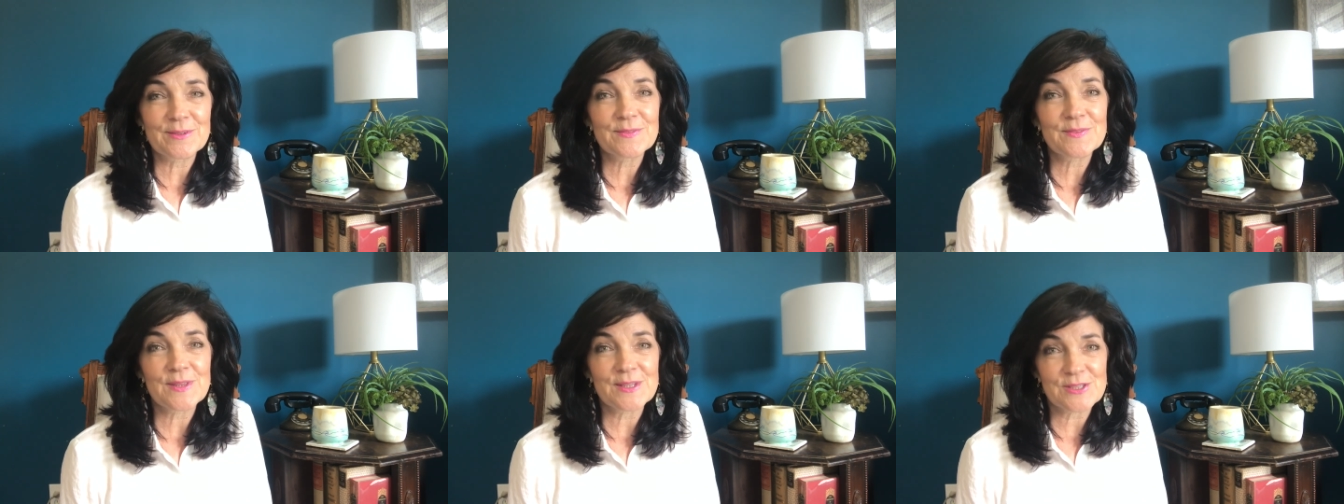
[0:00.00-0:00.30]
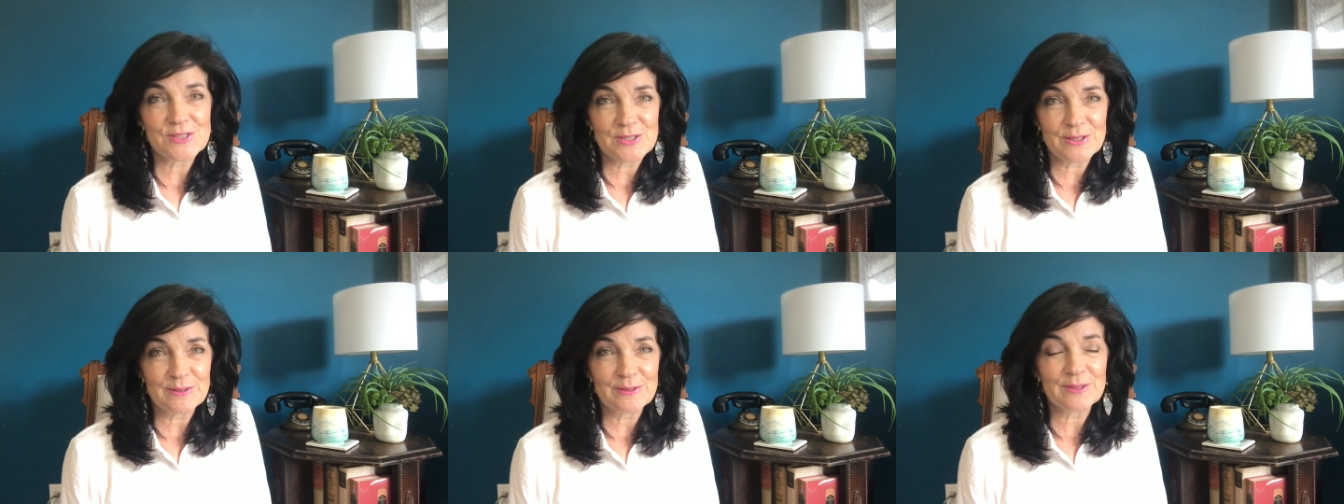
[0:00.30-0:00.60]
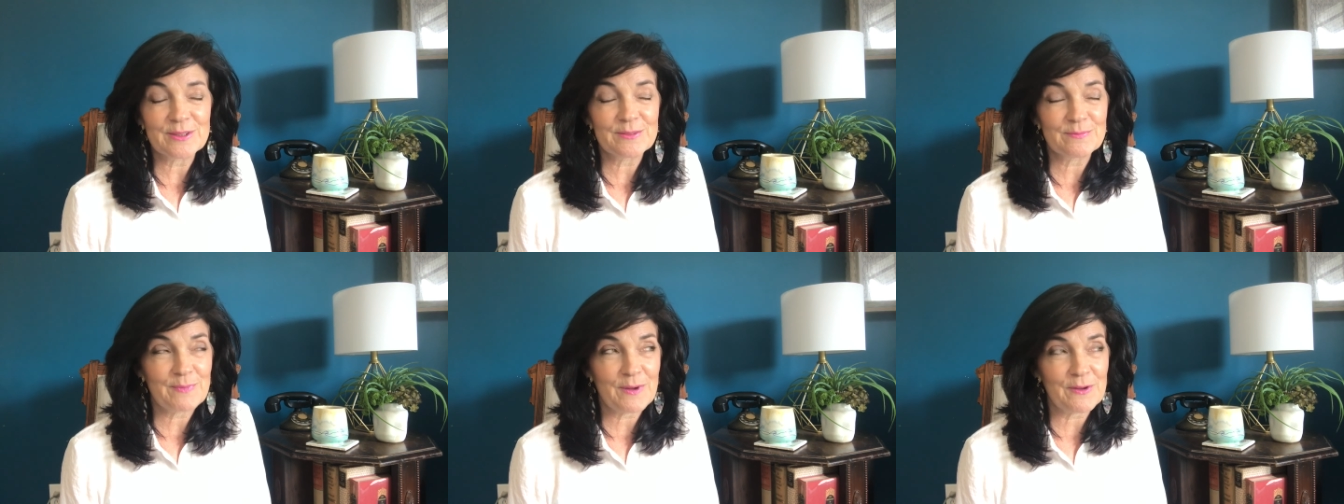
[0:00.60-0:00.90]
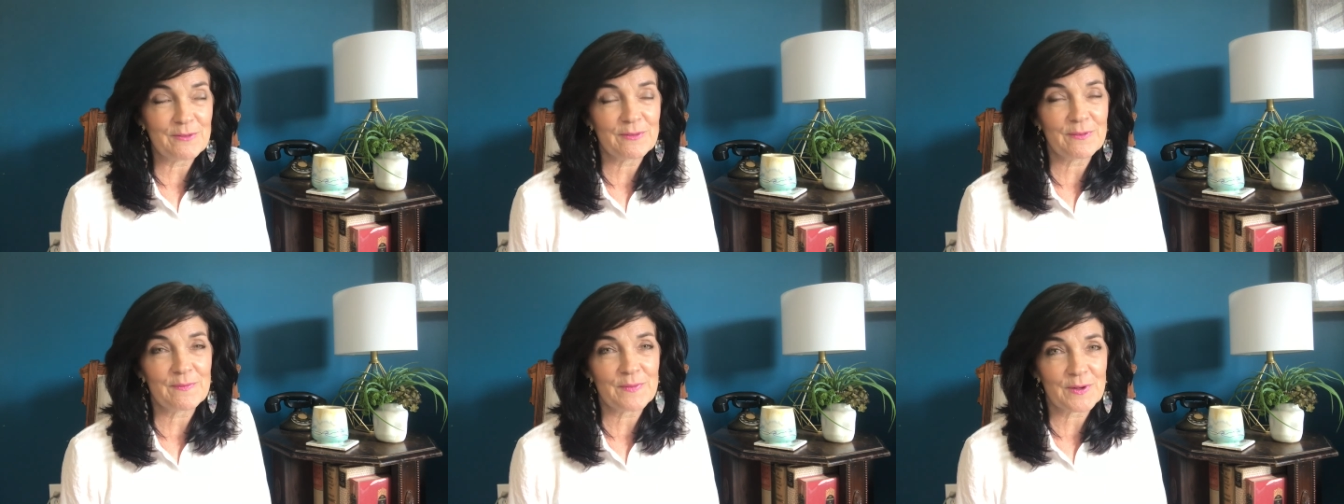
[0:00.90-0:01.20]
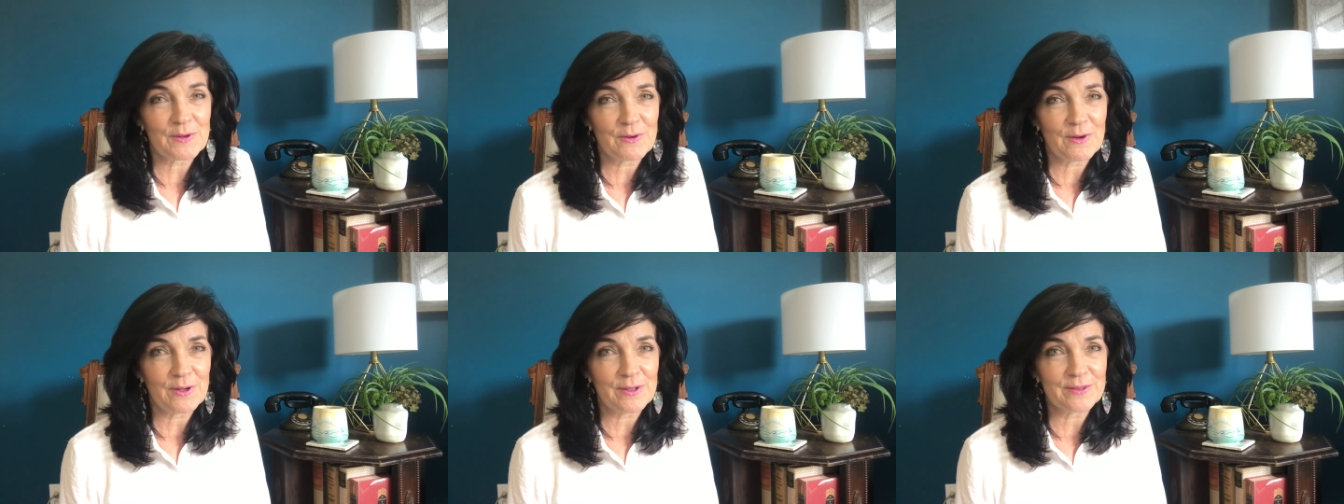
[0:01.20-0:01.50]
that Jesus spoke from the
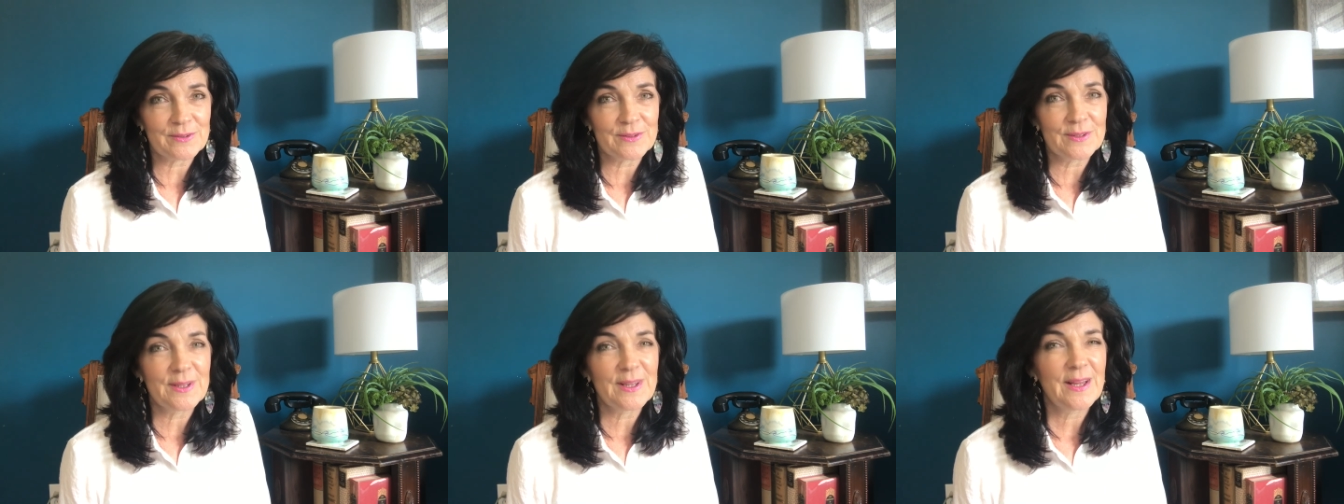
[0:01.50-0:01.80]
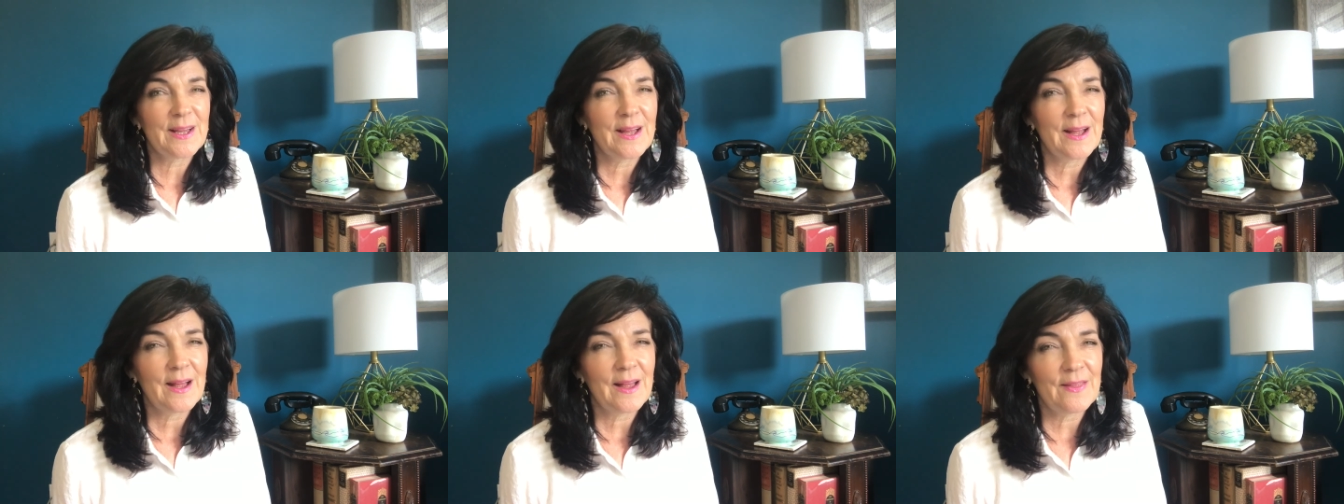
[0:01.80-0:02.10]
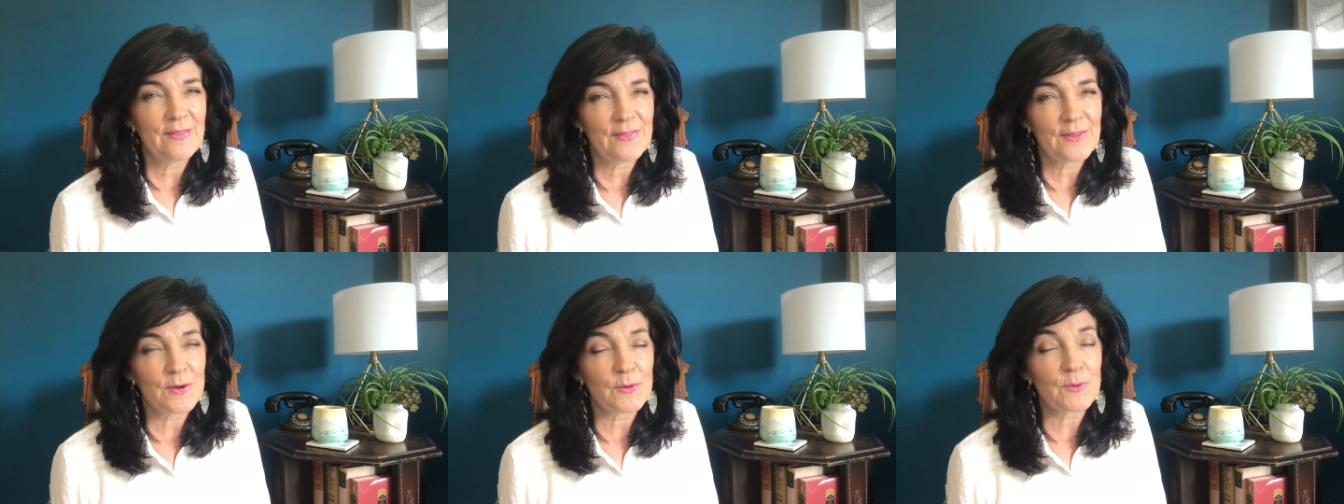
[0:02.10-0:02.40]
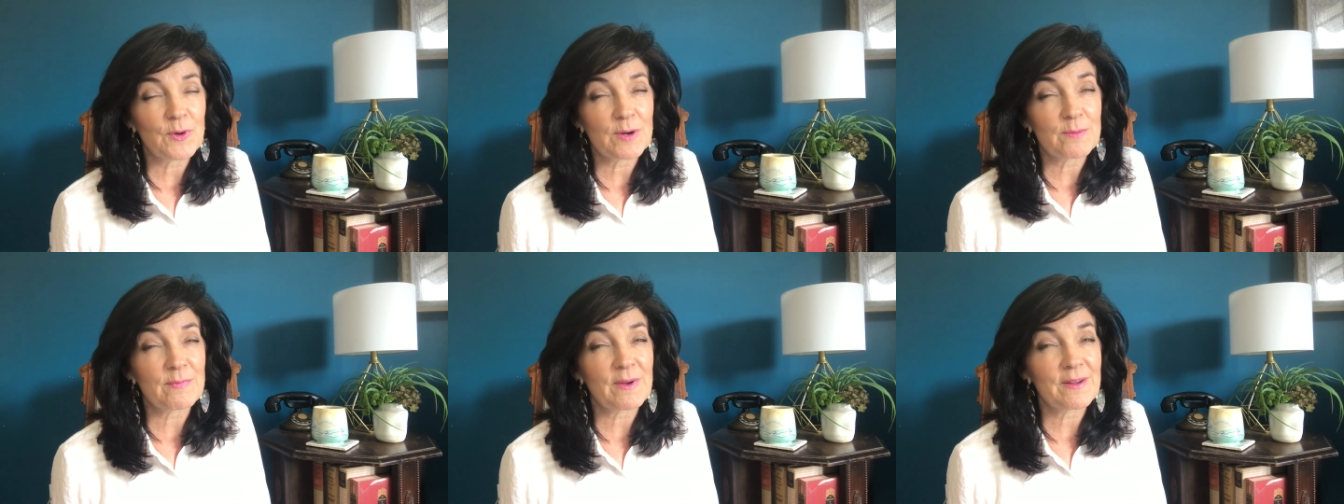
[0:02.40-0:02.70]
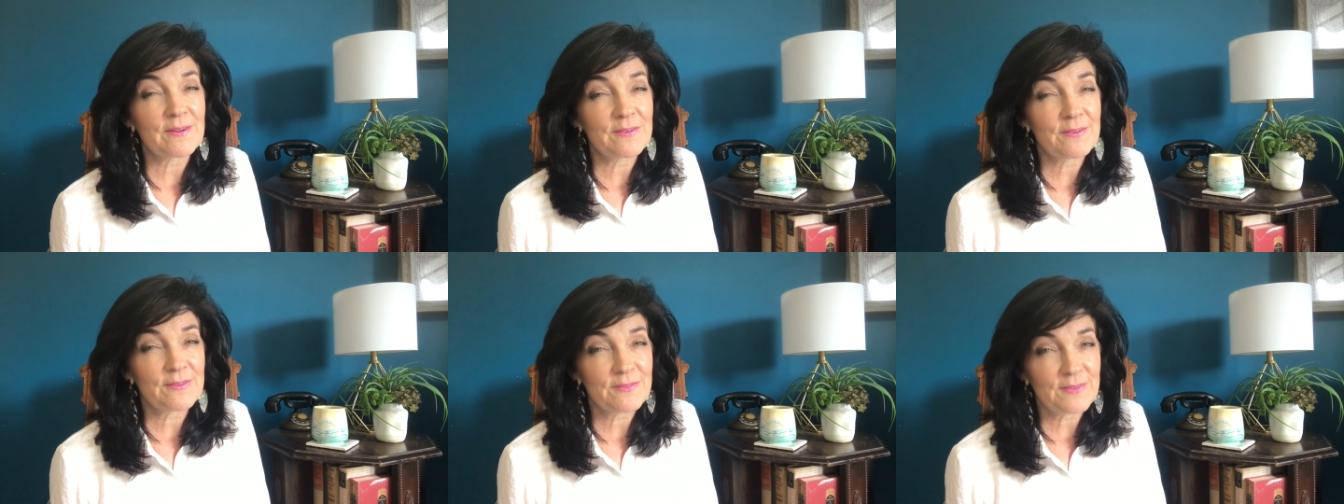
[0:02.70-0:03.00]
cross, and they're one of my
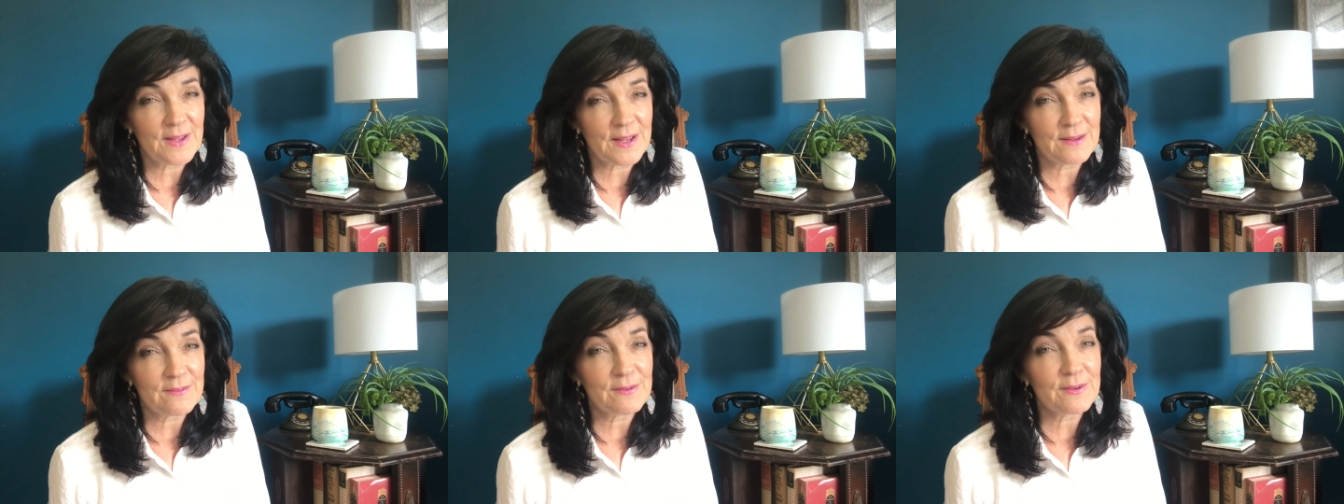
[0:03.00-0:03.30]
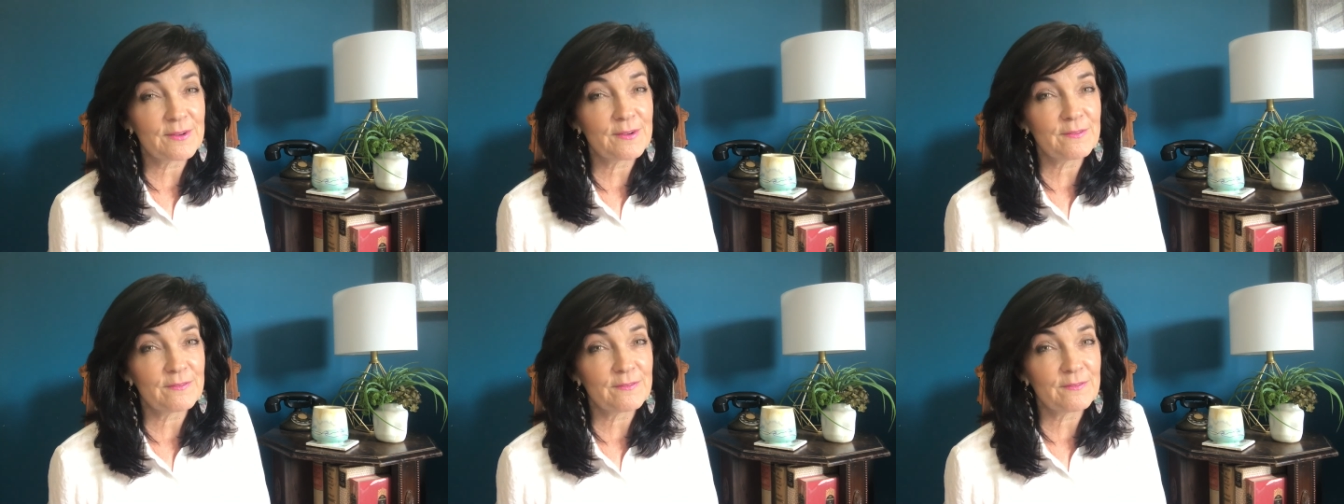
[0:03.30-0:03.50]
favorite